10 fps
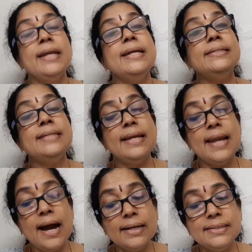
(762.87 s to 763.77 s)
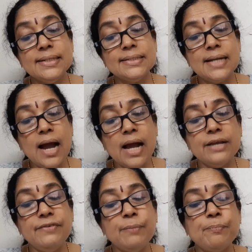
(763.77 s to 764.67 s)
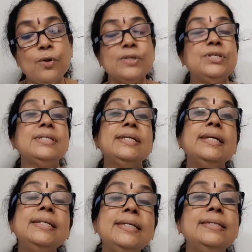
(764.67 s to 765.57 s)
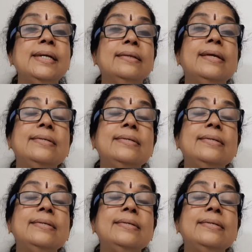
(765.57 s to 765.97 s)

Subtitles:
is the largest highway project in India.